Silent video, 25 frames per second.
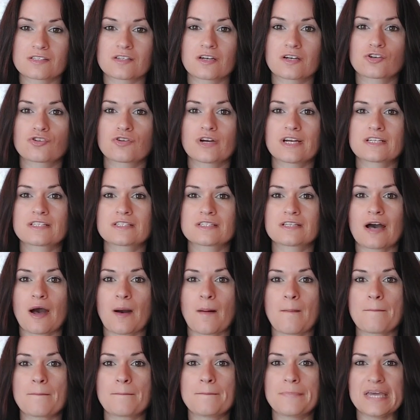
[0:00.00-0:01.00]
So it creates
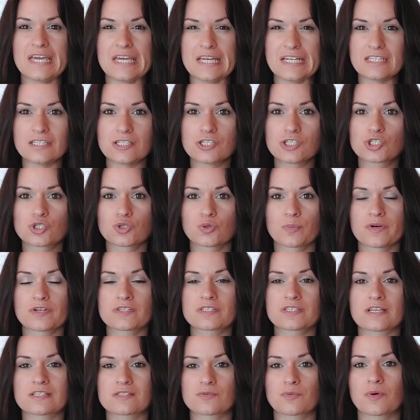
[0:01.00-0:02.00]
that pinch
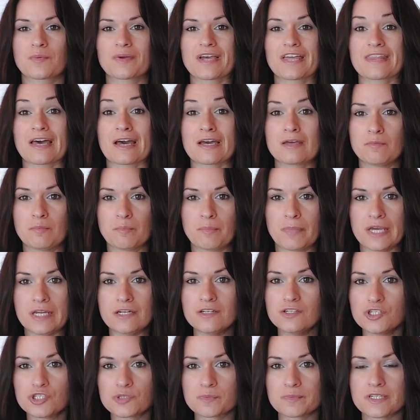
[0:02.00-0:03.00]
almost, that's where we get that
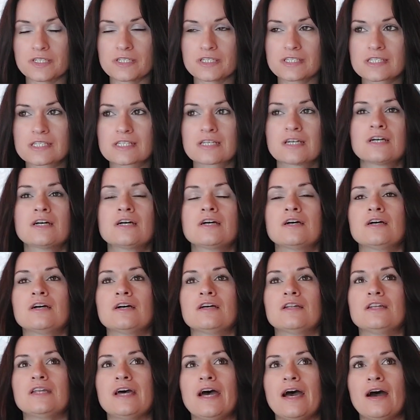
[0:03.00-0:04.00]
impingement.
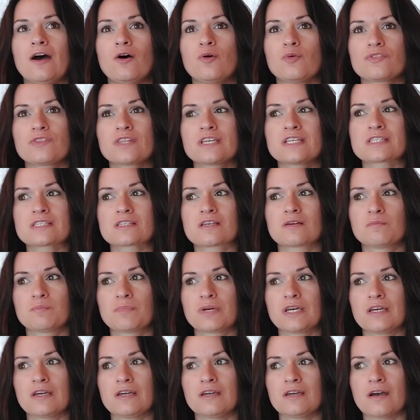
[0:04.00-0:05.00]
Now, this can
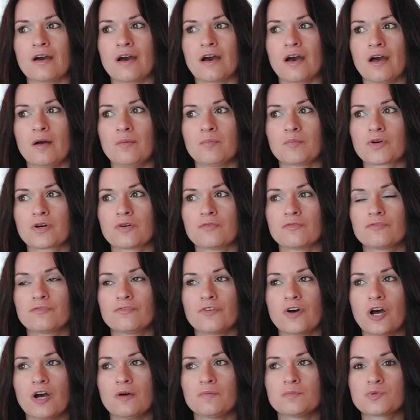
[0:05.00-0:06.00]
be
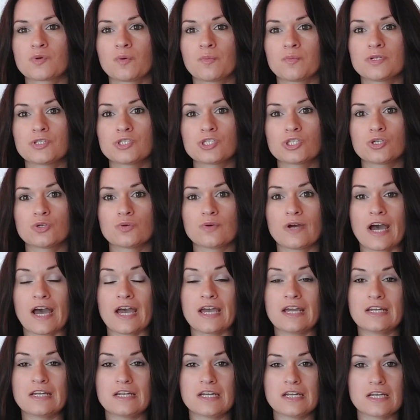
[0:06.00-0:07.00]
confirmed when we do
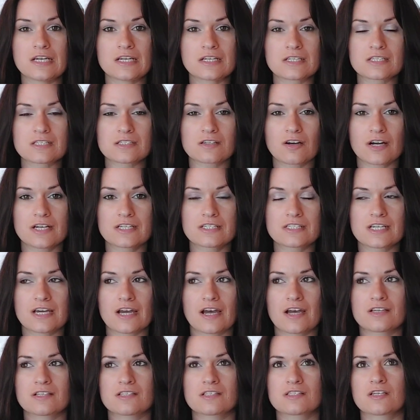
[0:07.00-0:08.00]
a near sign
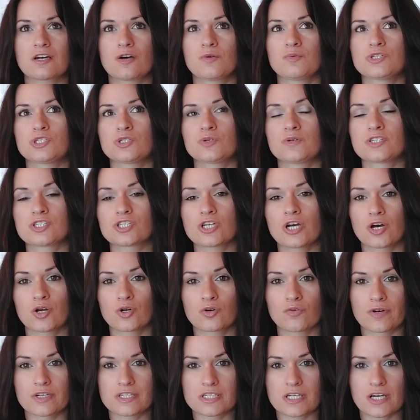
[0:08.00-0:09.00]
test. So we do
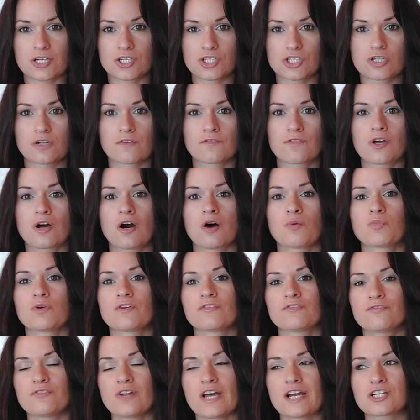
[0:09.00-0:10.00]
internal rotation of the arm
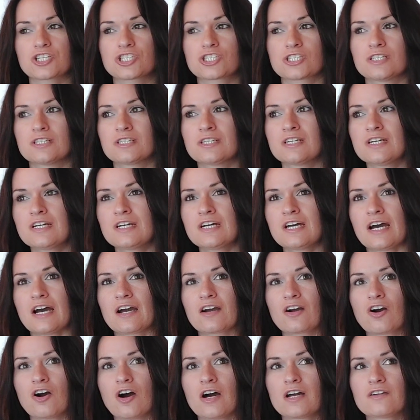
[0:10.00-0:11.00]
with flexion,
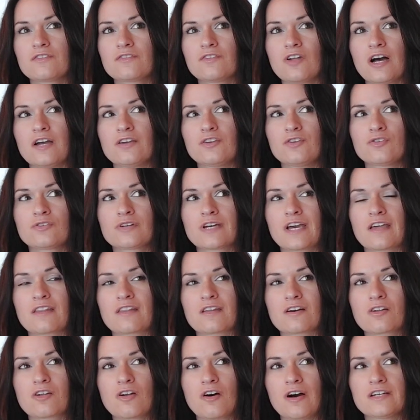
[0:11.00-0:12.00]
and kind of like you'll get
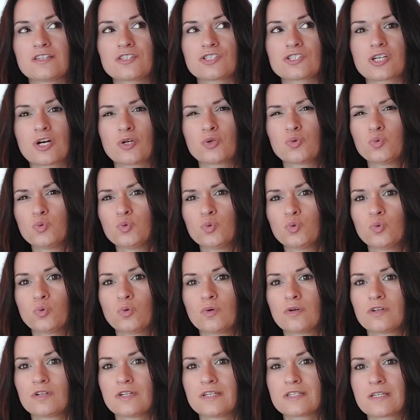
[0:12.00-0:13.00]
the client just going, oh,
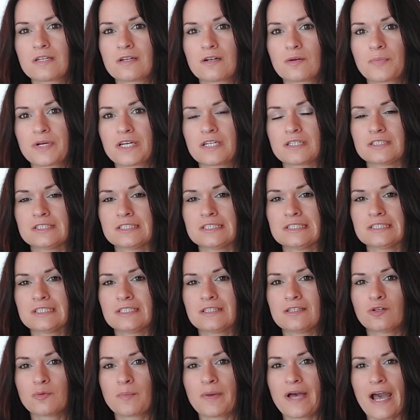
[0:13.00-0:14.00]
there's a little bit
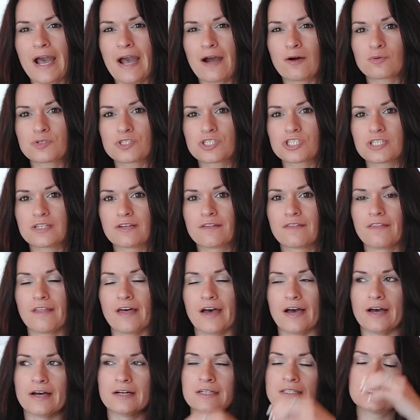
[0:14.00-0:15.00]
ouchy in
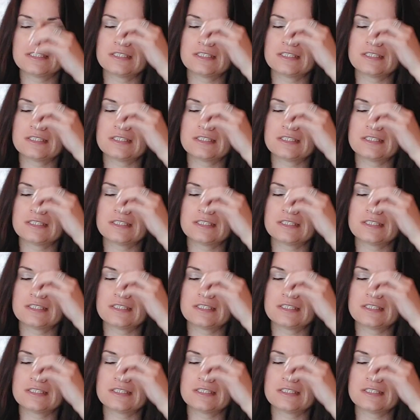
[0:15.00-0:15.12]
there,